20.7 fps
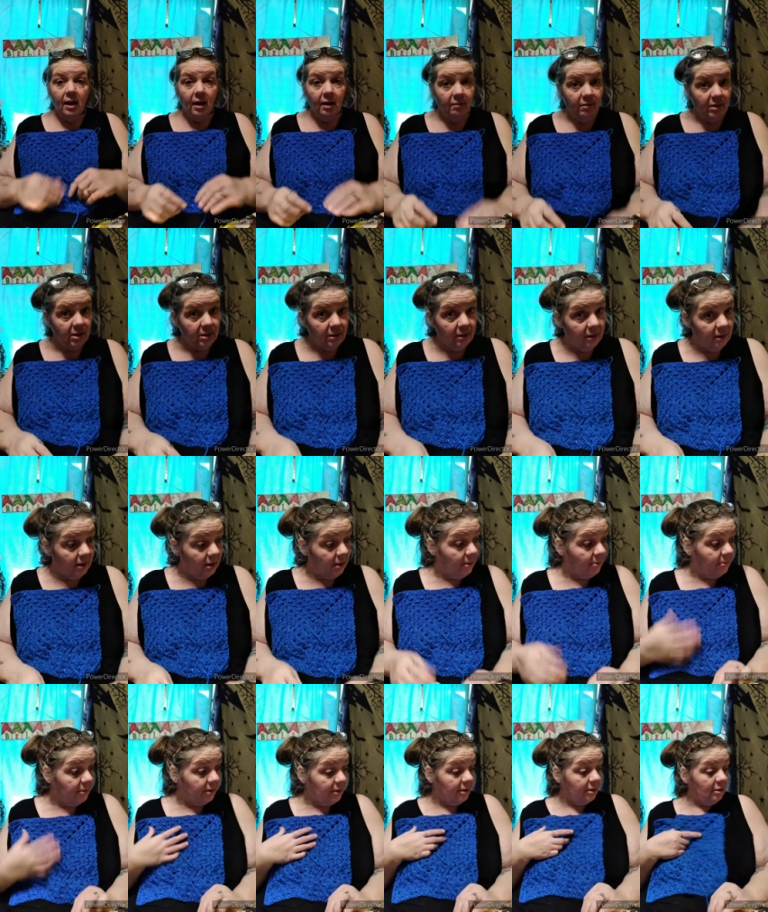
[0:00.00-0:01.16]
I haven't started
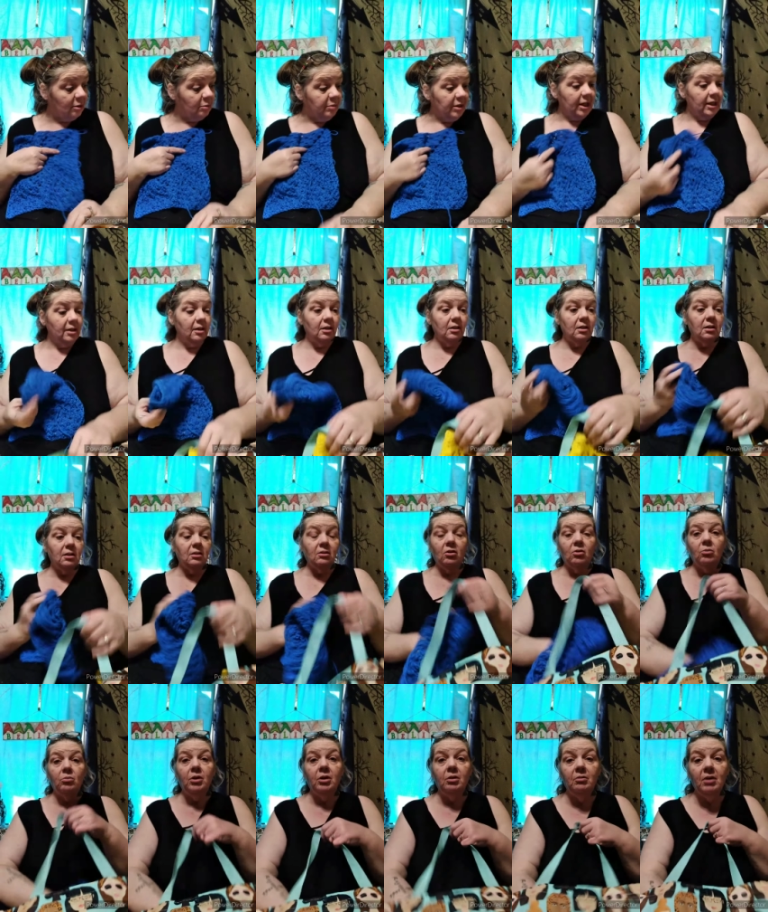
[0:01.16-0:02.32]
anyone else's blankets, so
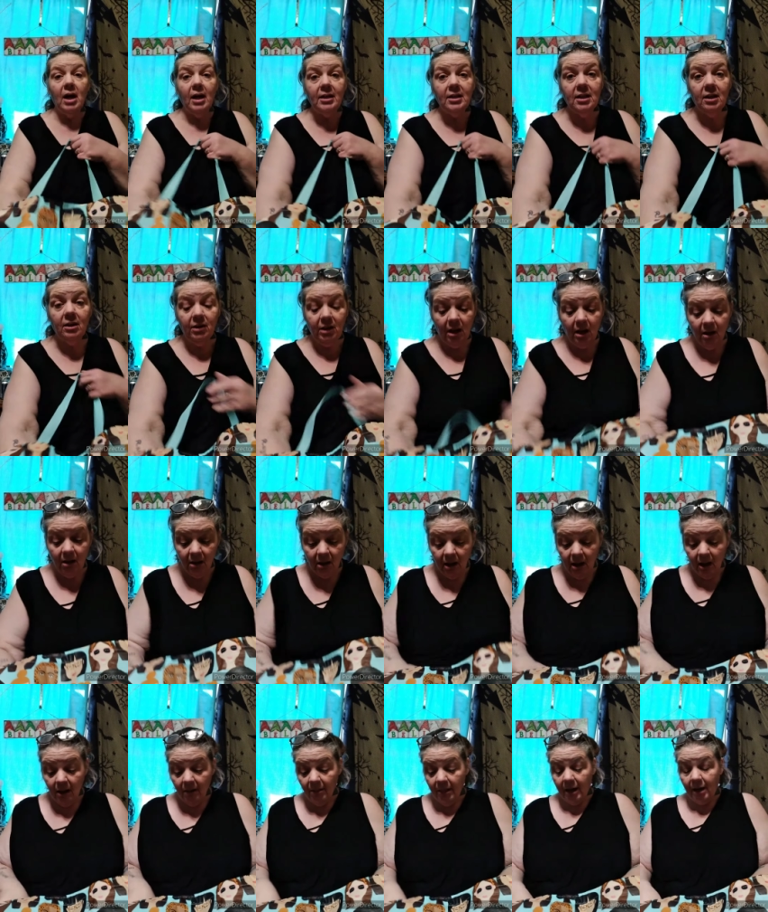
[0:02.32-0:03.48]
when I tell y'all
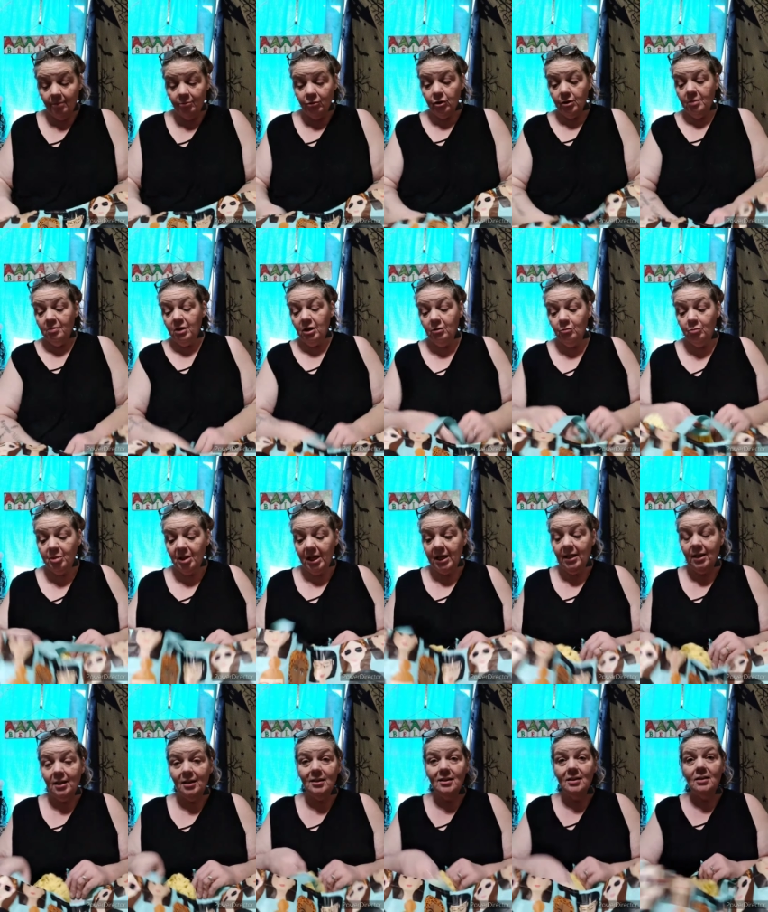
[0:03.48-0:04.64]
that I'm dreaming of
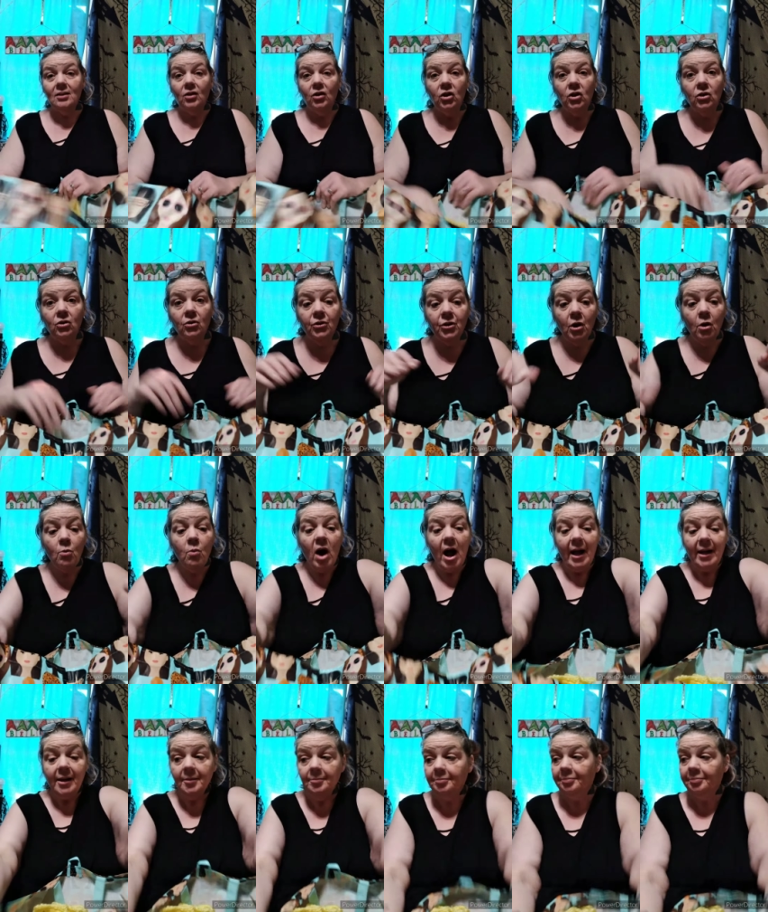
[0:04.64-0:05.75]
blankets, you'll know why.